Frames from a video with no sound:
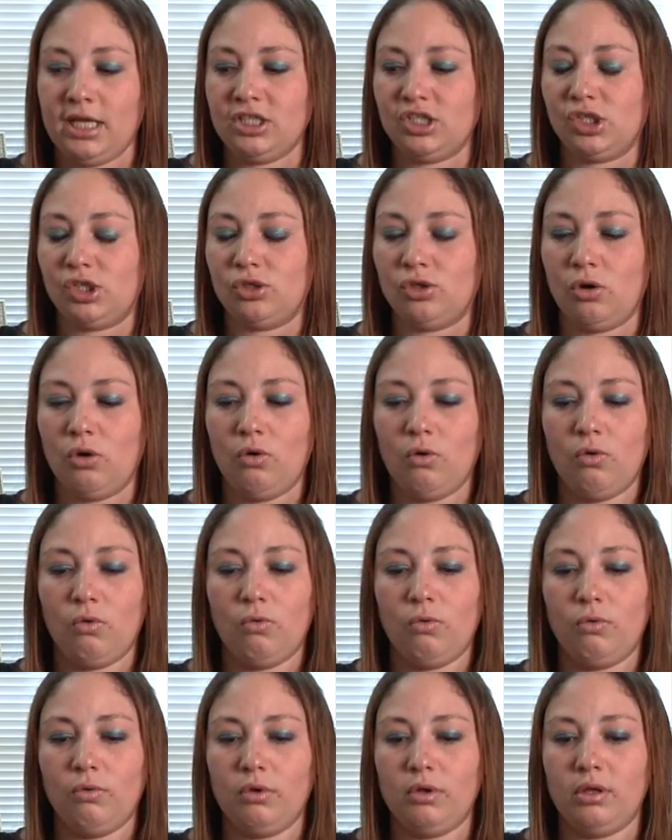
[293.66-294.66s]

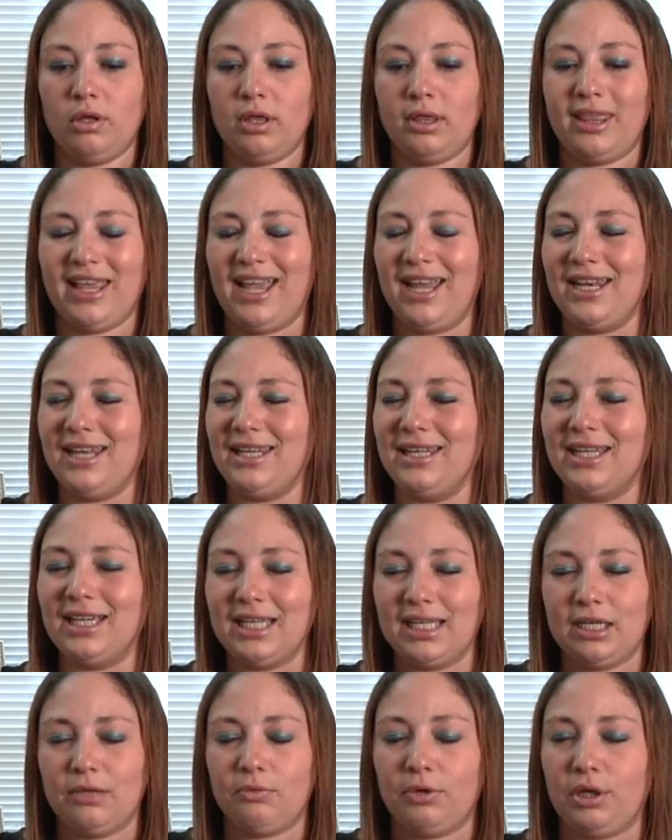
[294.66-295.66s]
So that
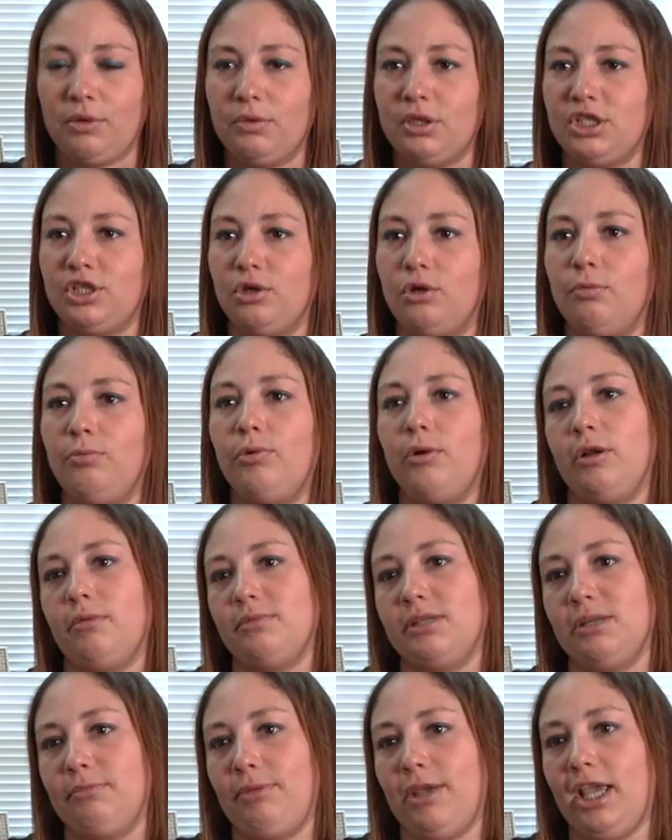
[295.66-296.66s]
night when I went to go put
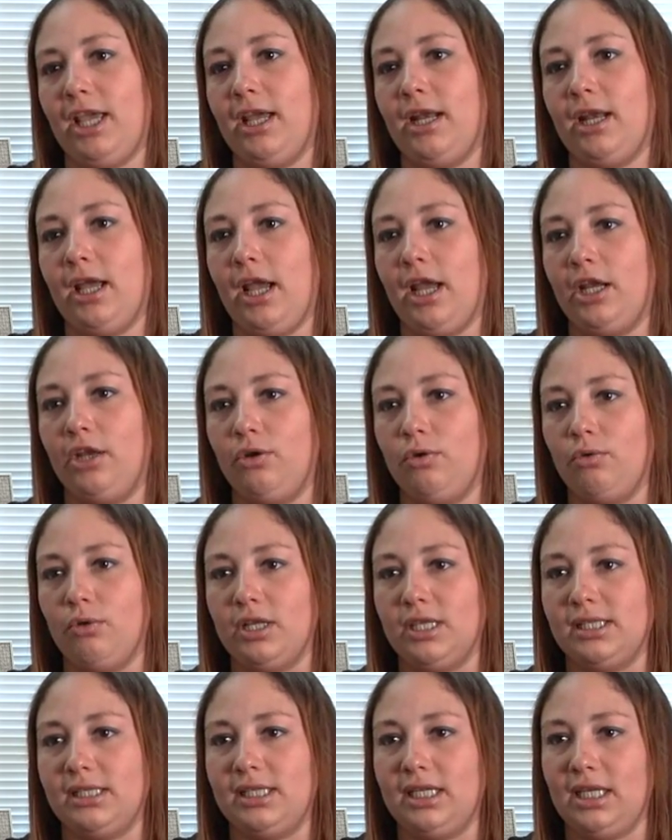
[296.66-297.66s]
him to bed, I
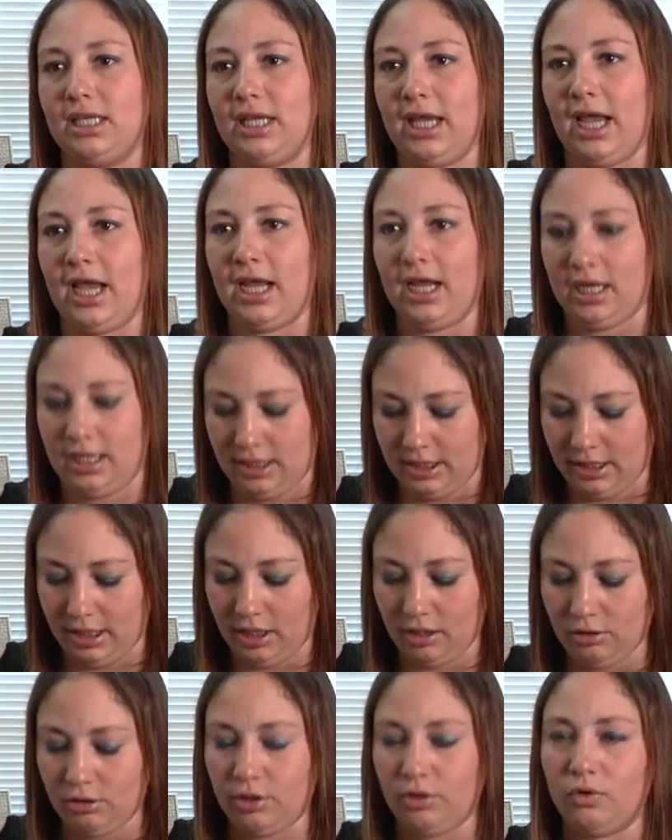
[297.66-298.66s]
noticed he had
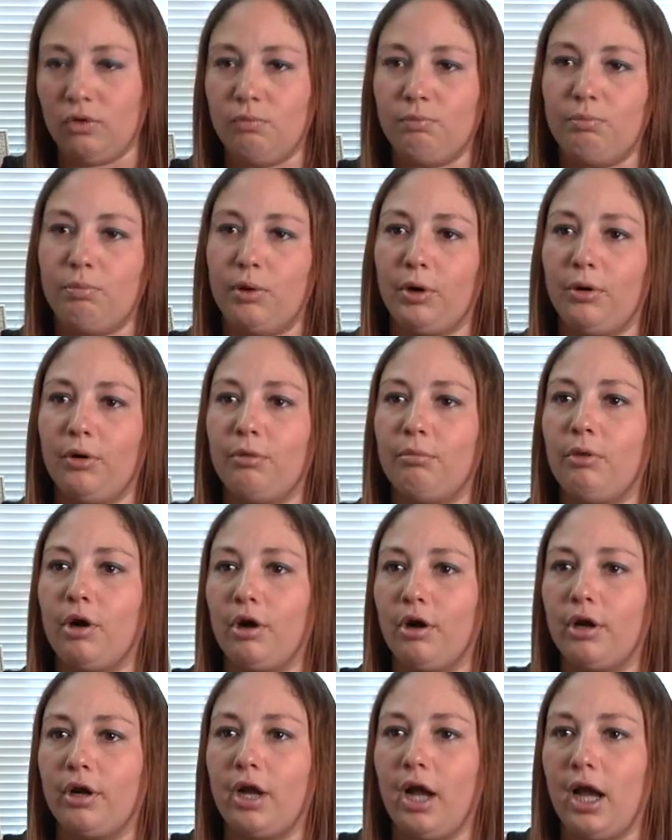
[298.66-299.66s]
like a little burn
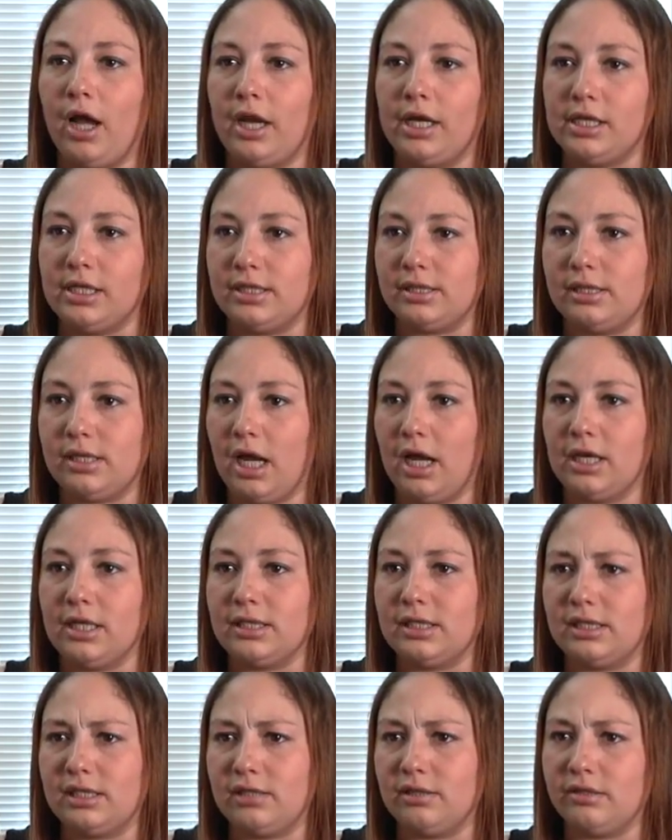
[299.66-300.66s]
mark on his
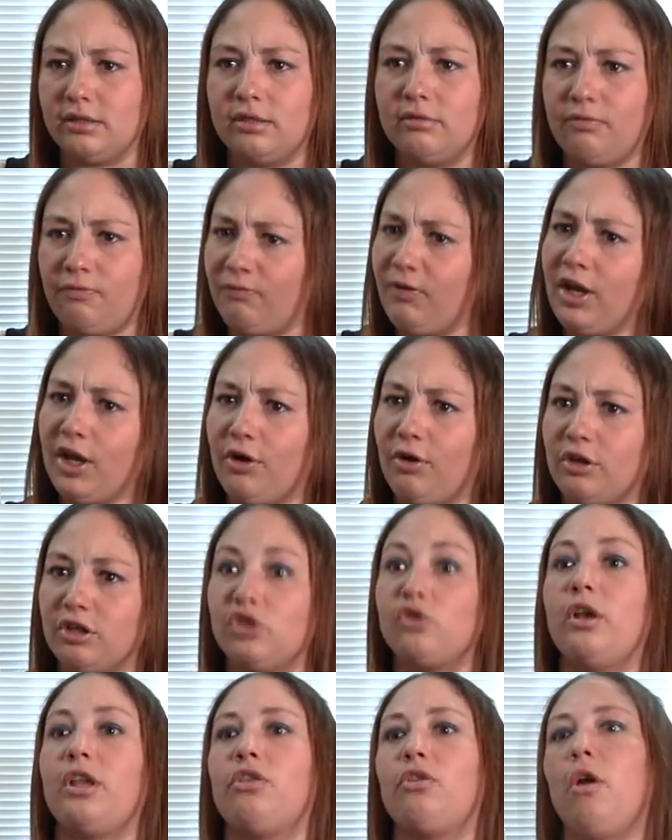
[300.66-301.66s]

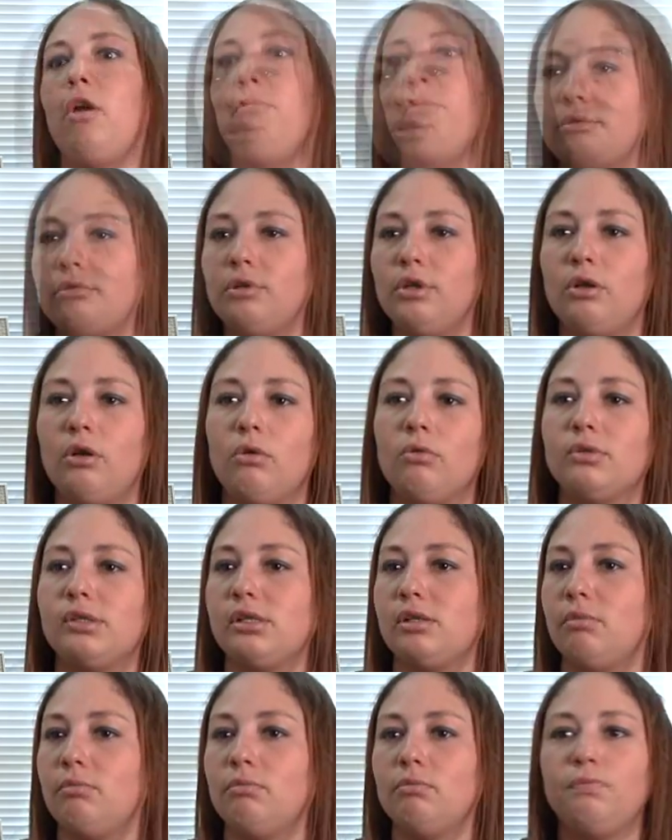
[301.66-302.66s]
finger, so I put,
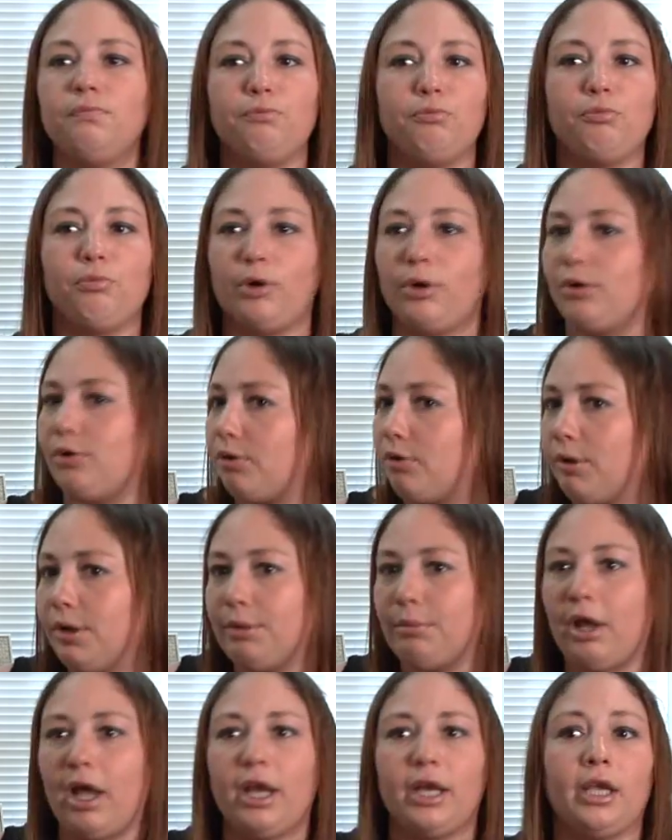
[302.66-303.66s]
some burn
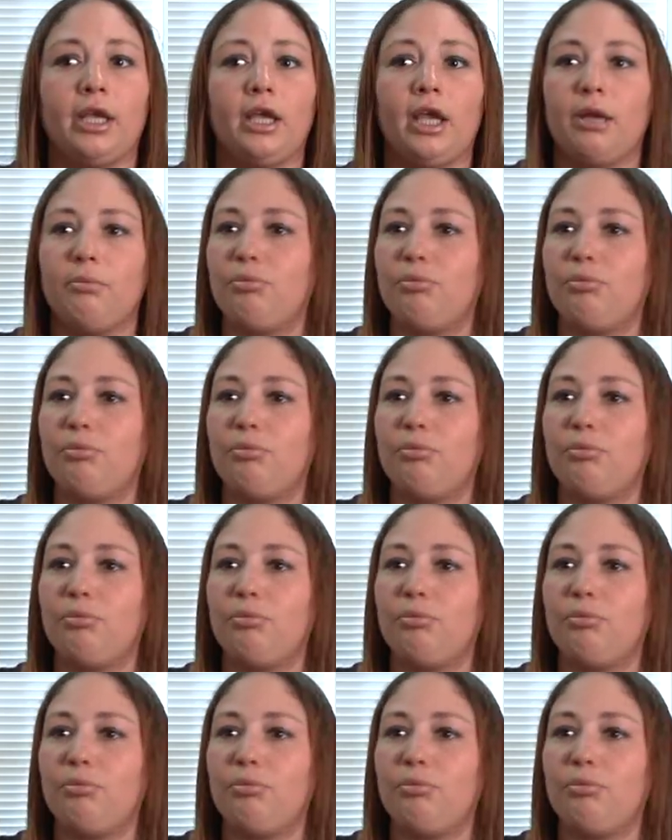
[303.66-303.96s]
cream on it.